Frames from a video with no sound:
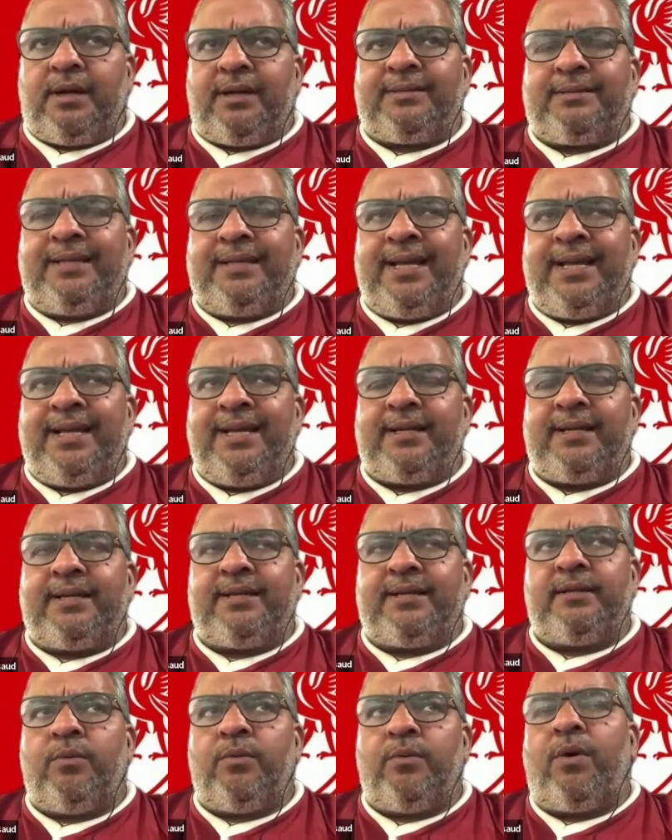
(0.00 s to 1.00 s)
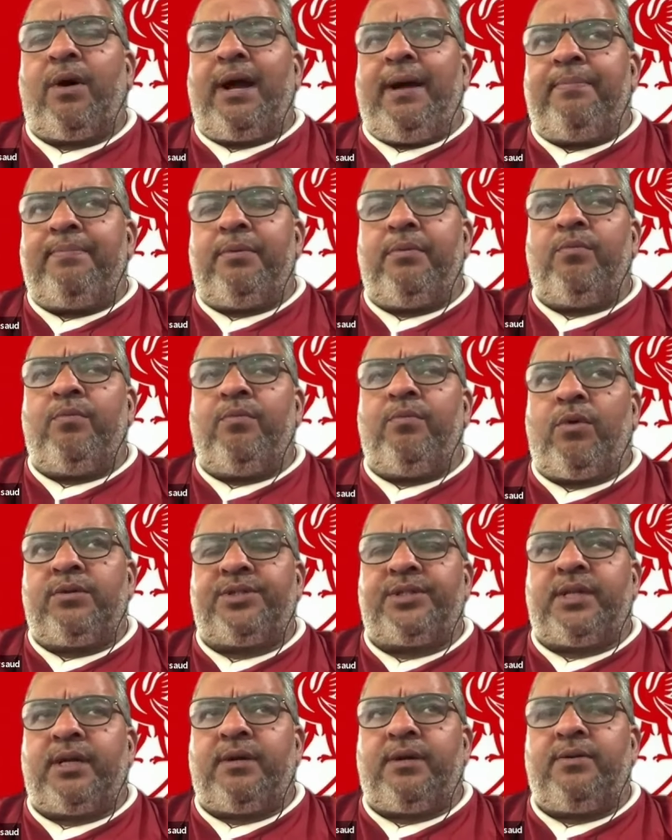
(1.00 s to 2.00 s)
think what happened
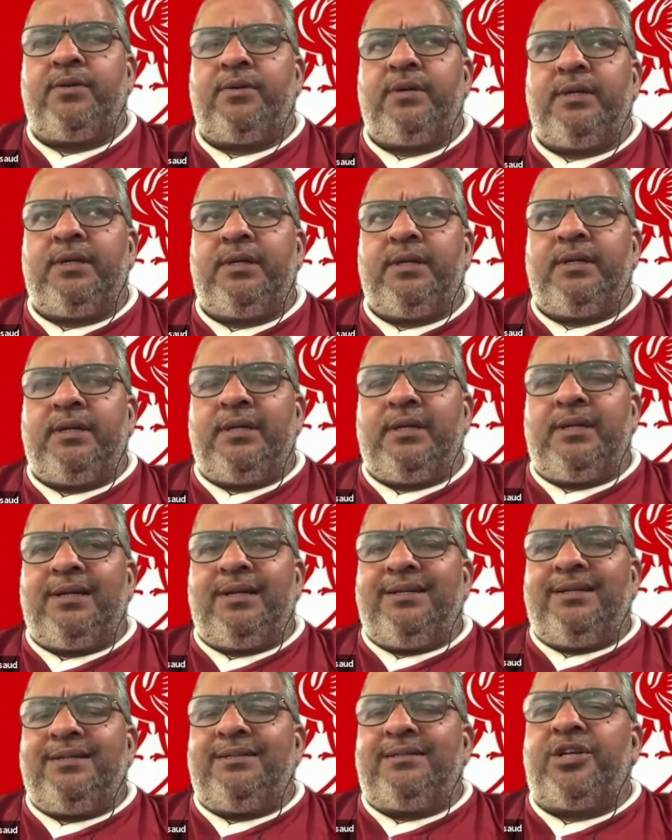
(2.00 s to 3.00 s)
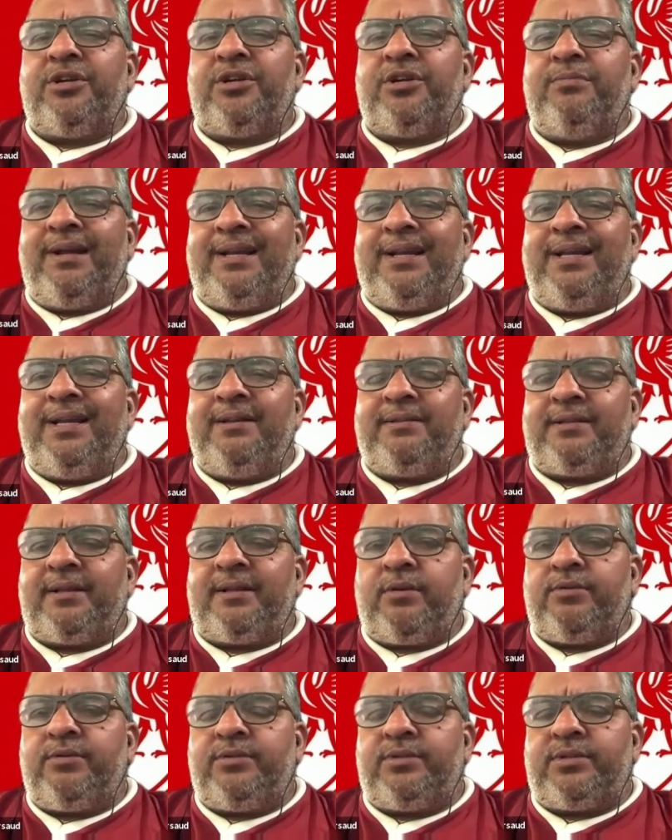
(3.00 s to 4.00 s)
was, though, too many of
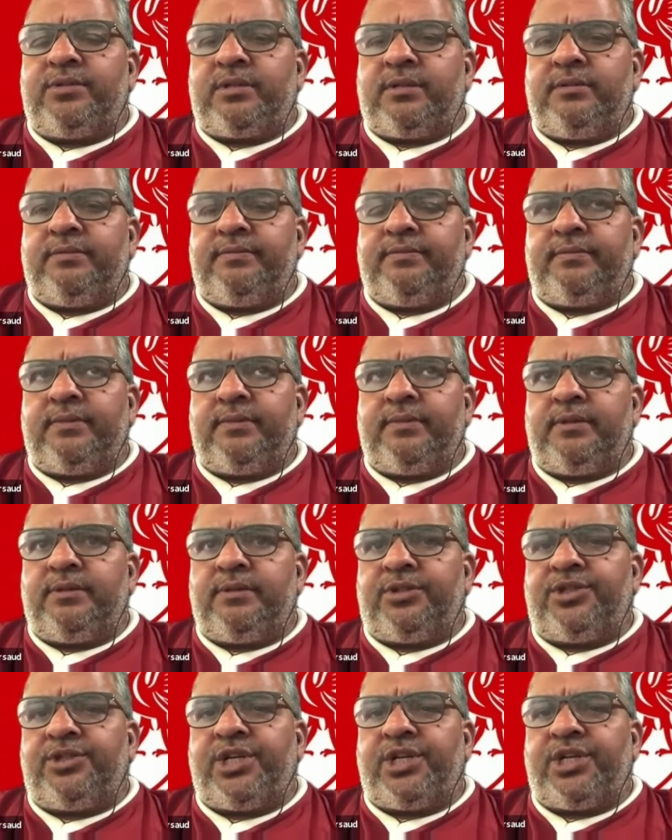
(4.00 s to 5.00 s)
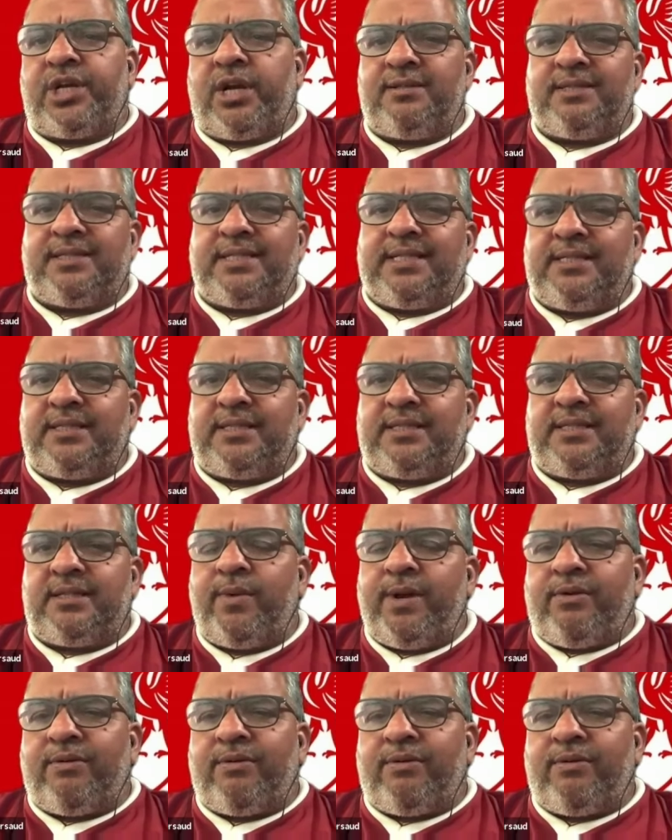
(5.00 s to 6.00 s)
those chances that
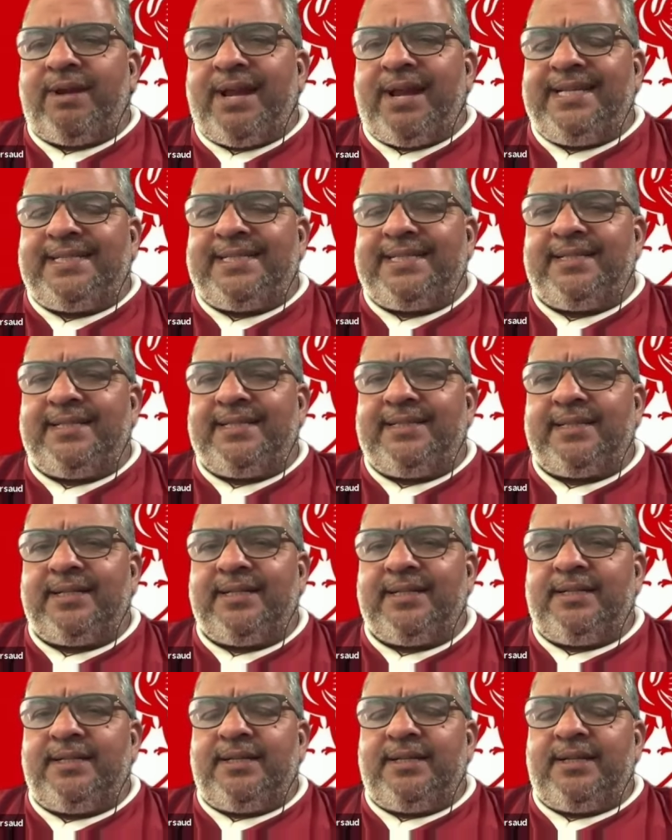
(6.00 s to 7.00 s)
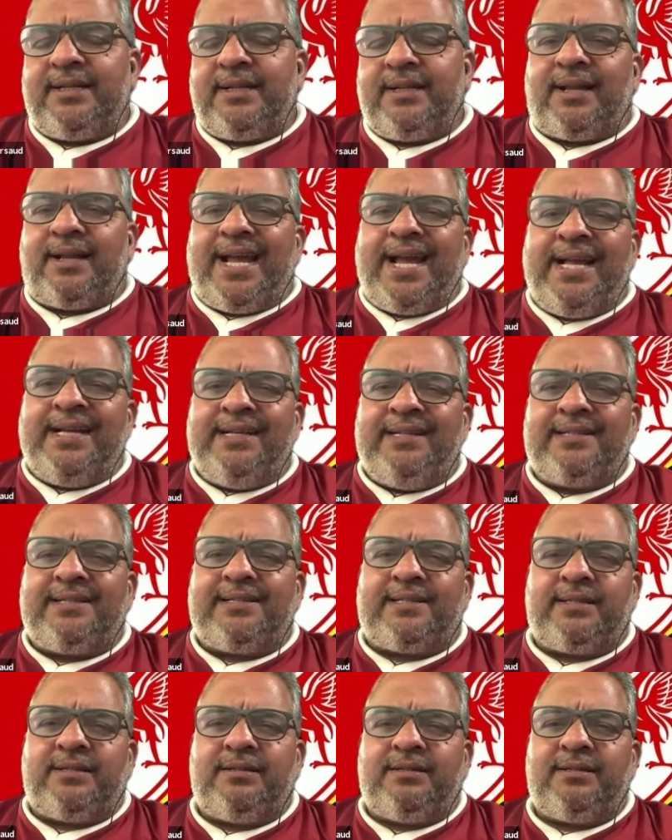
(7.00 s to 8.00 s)
we created, like
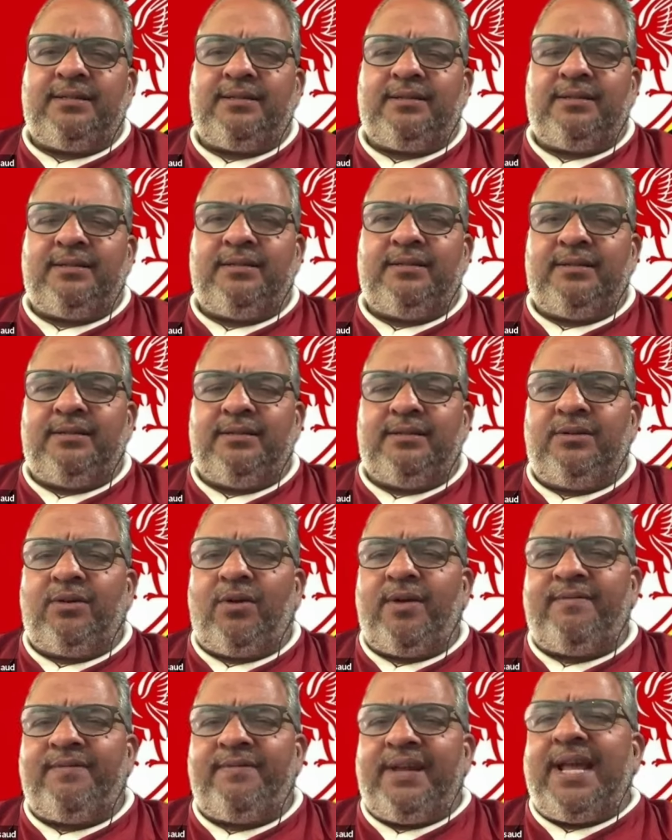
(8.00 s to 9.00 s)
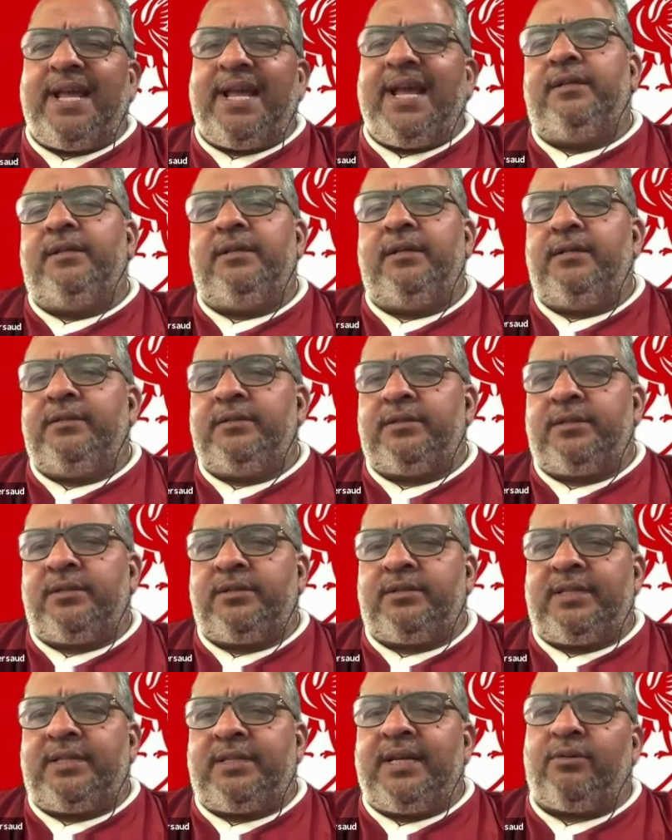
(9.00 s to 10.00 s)
Henderson not even getting
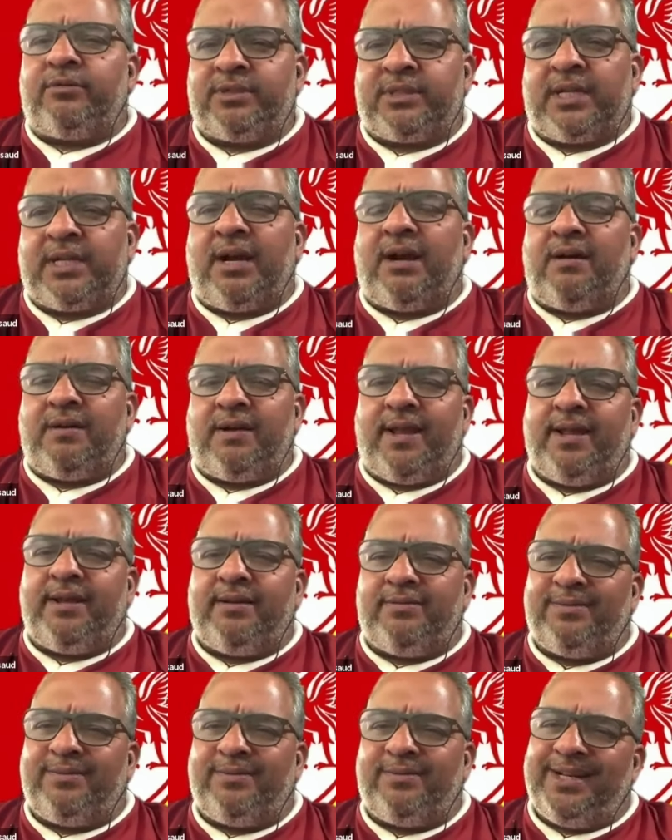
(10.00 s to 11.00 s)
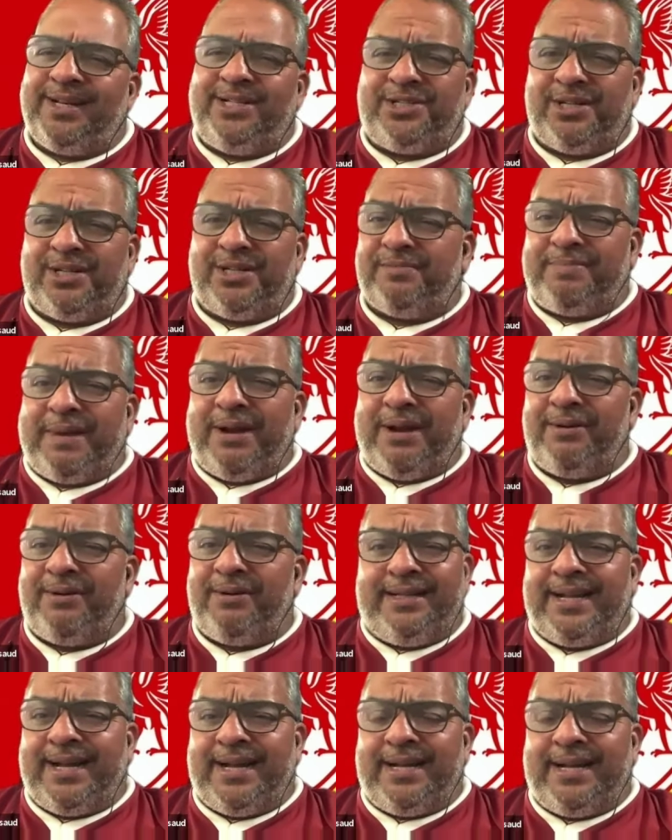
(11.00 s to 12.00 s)
the thing on target when he should have
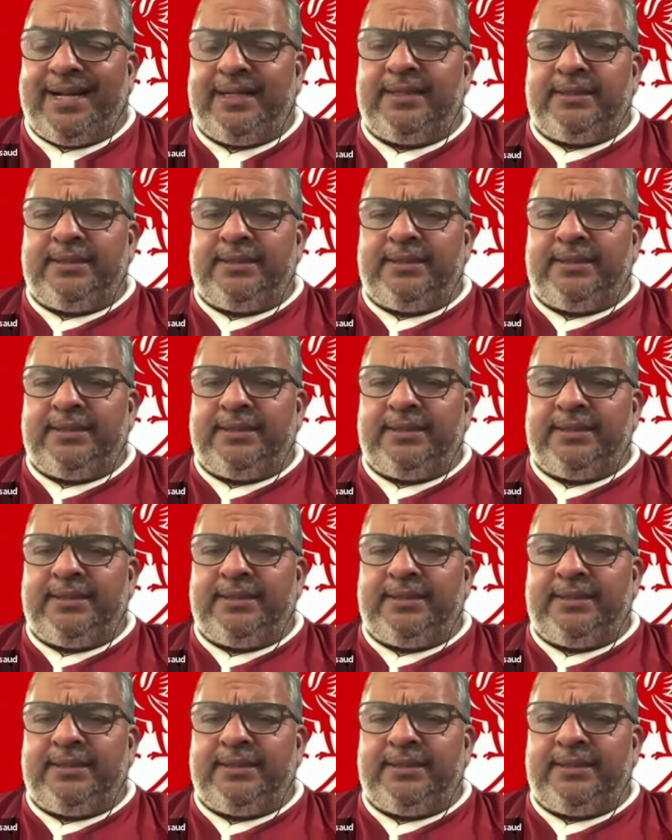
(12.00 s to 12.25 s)
buried that.